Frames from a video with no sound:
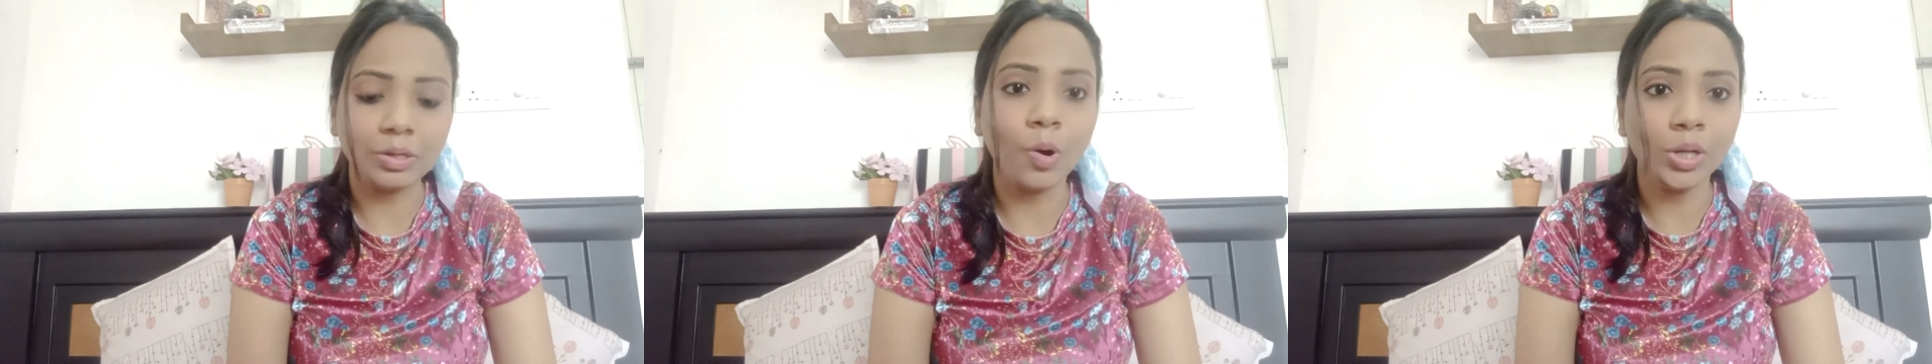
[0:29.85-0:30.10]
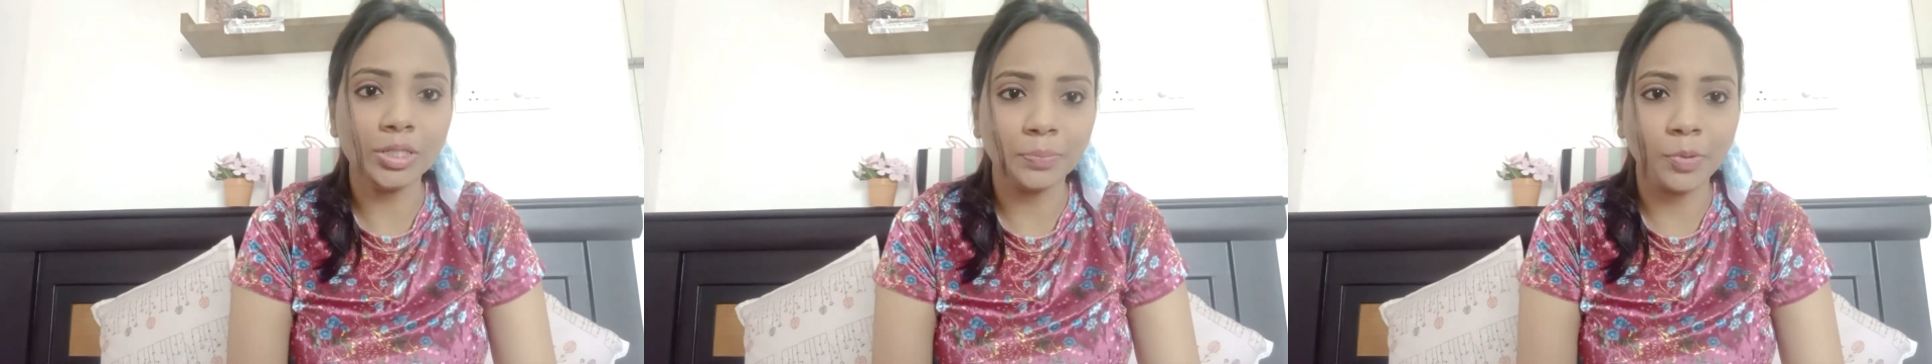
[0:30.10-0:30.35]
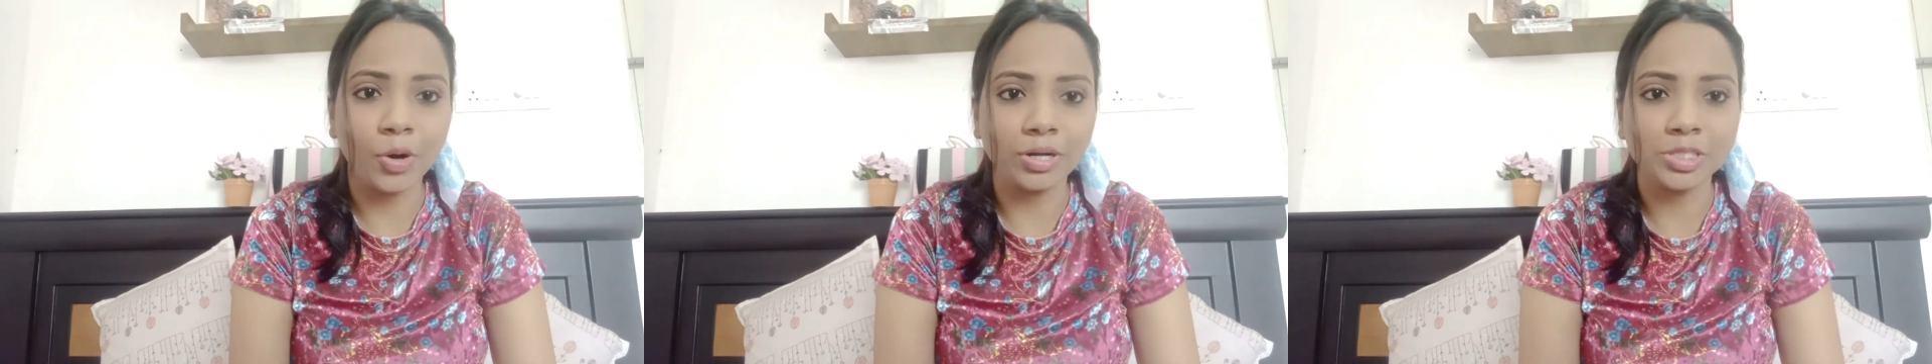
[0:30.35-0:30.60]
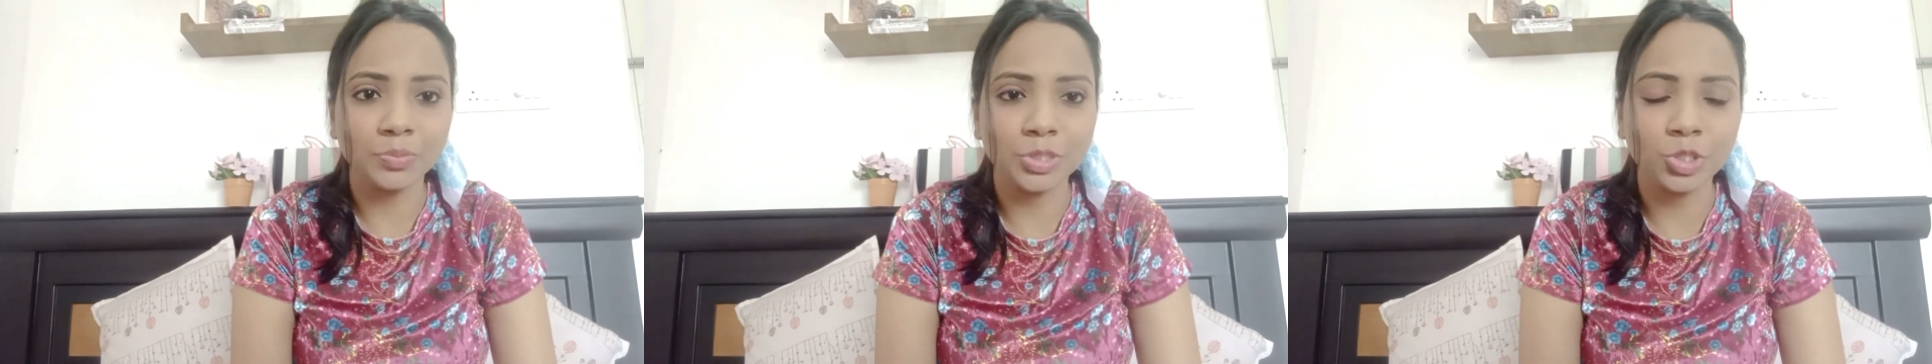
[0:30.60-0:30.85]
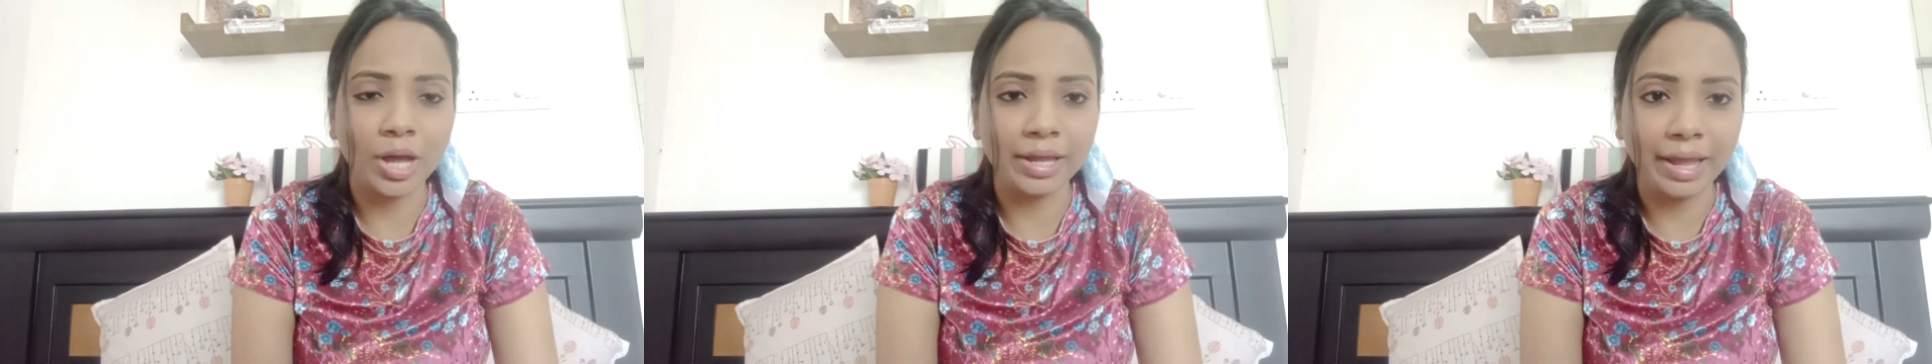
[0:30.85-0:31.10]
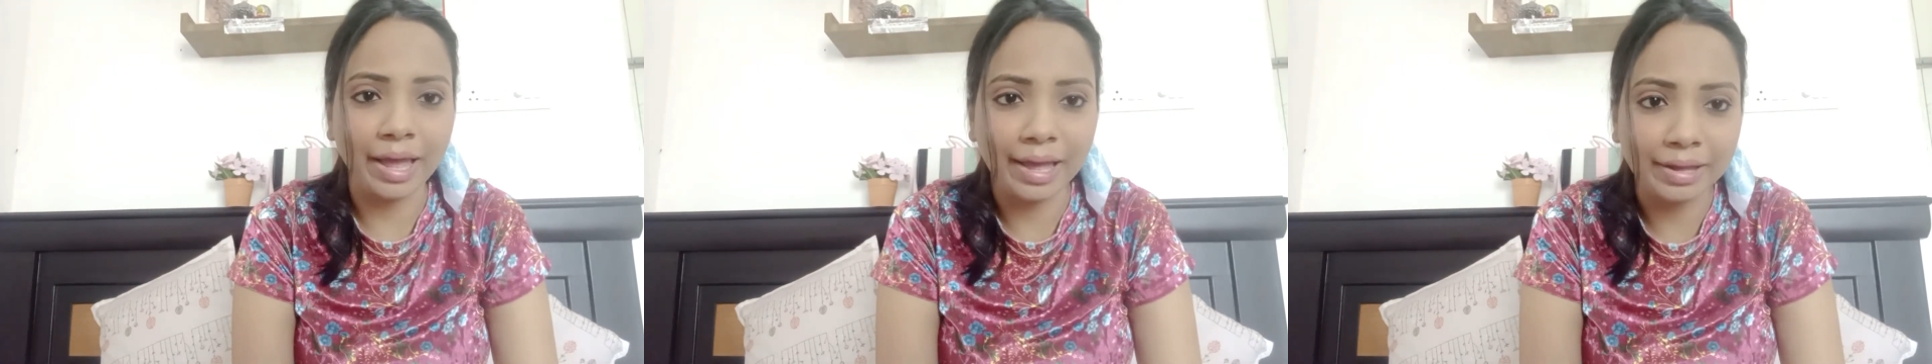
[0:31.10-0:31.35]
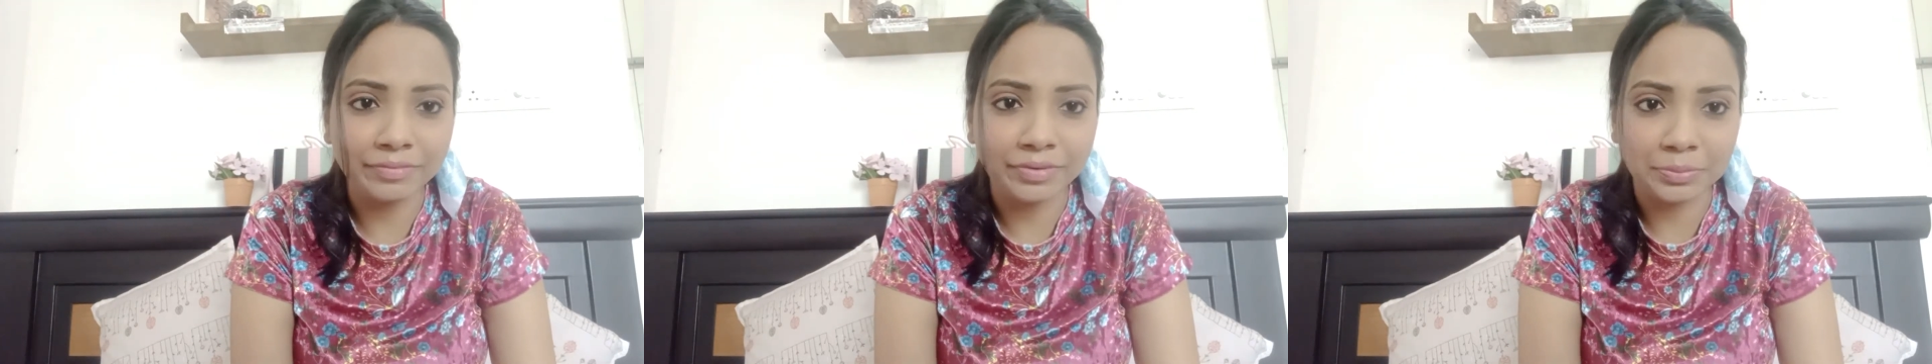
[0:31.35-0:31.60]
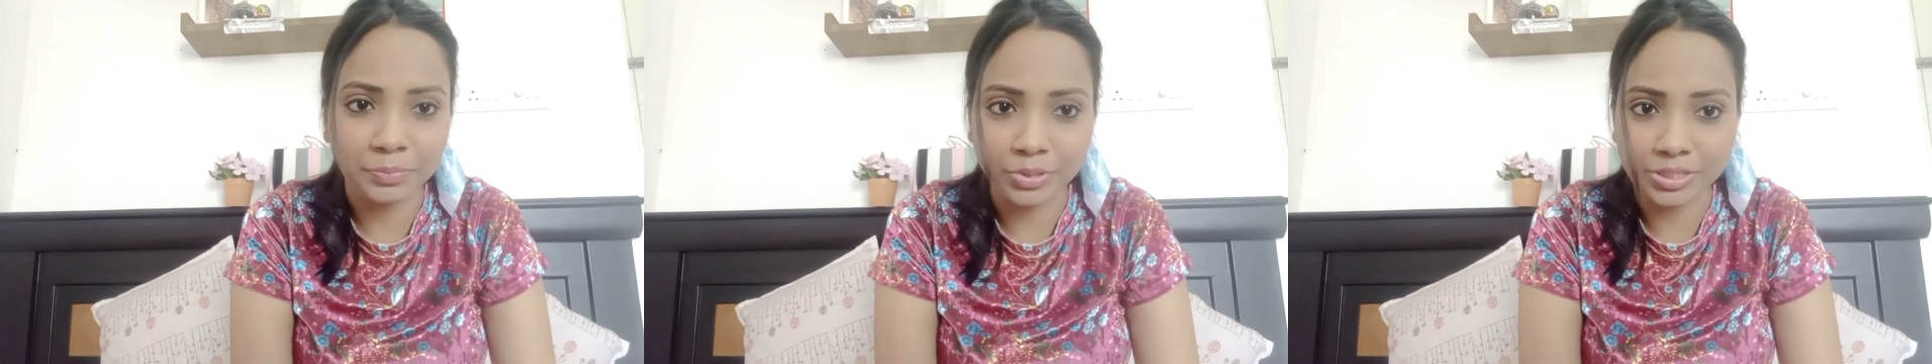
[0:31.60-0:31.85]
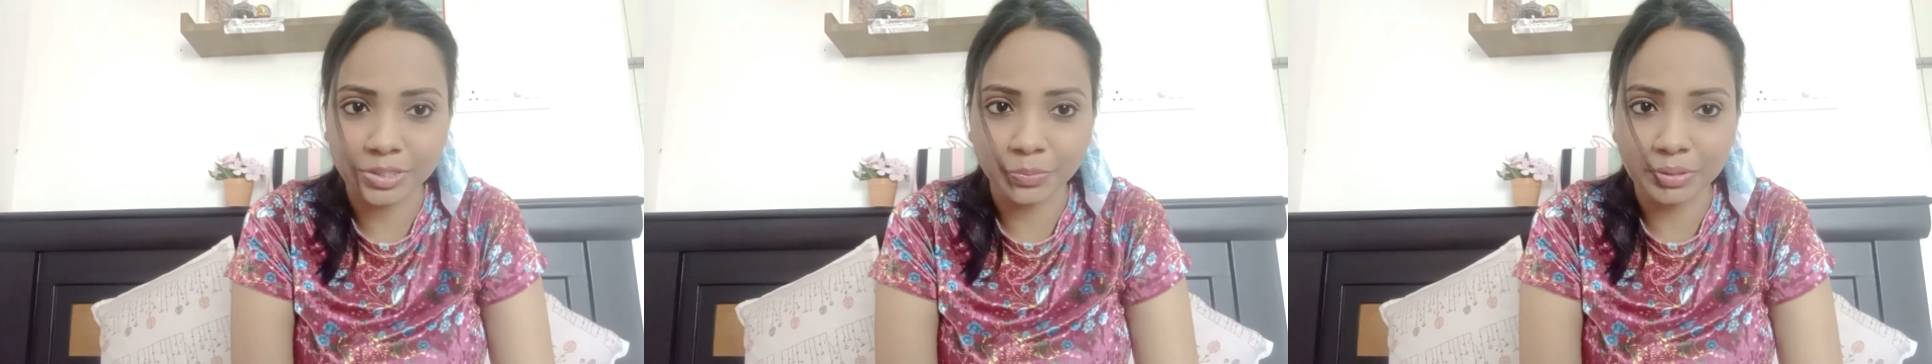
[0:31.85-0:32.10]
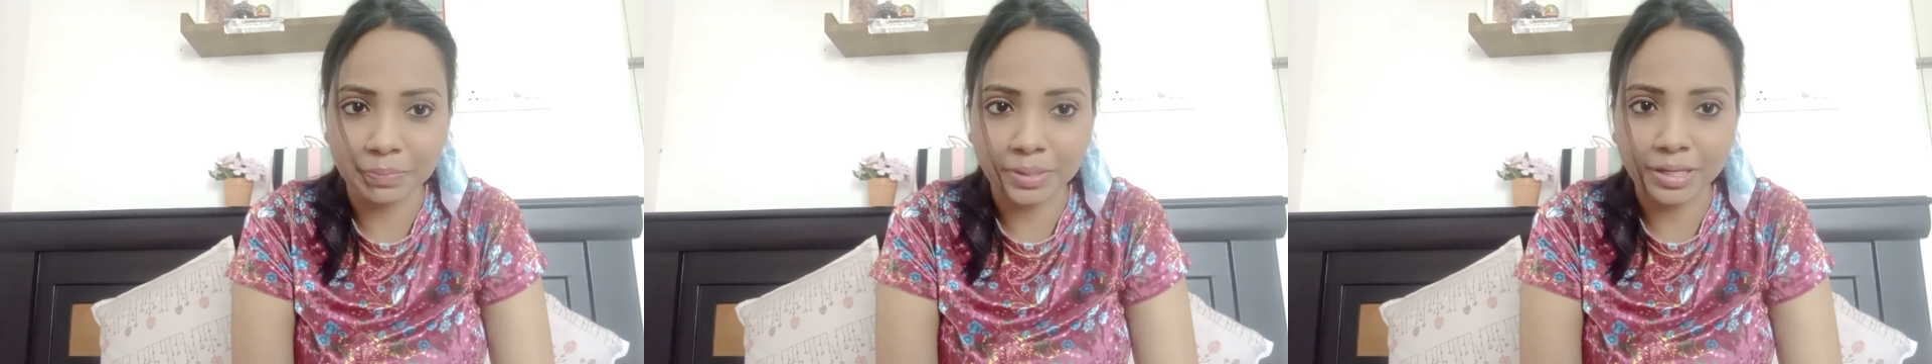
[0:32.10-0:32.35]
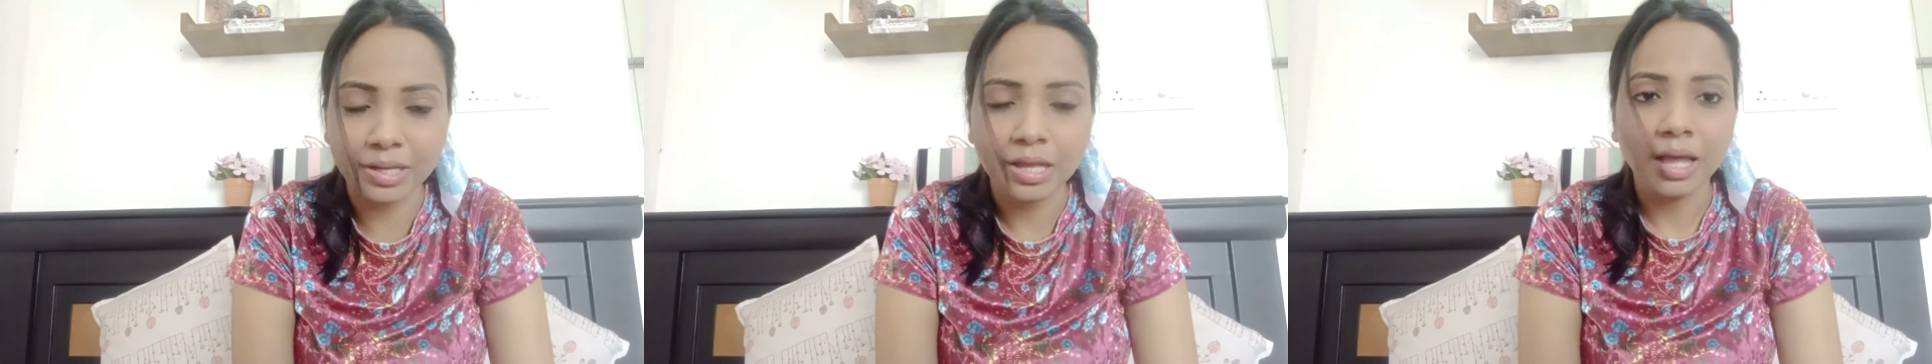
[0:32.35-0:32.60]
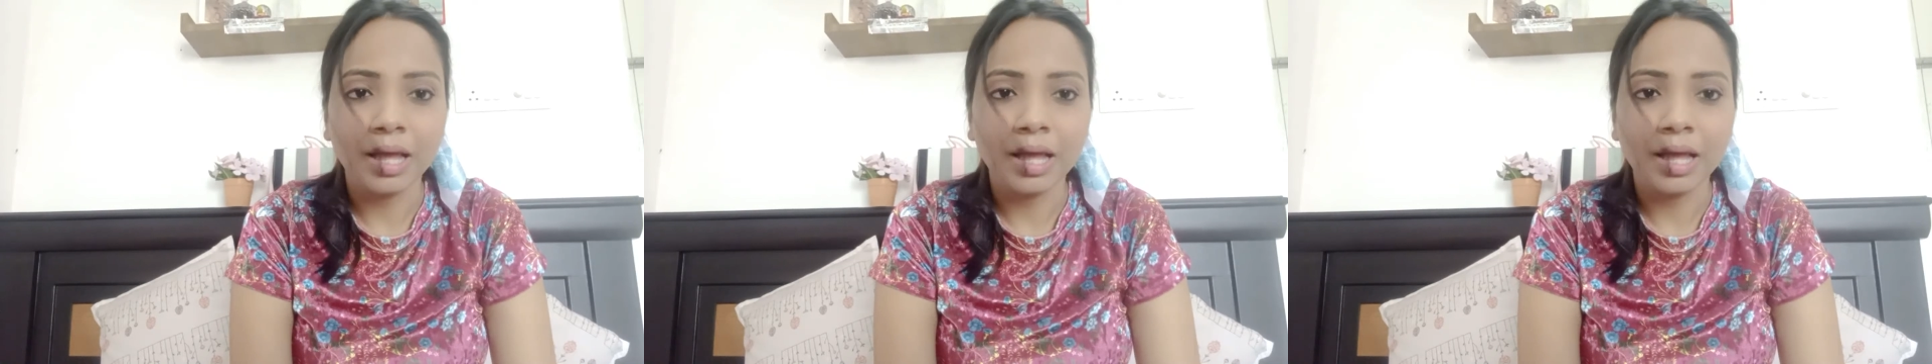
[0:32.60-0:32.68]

all the products which I have at present with me.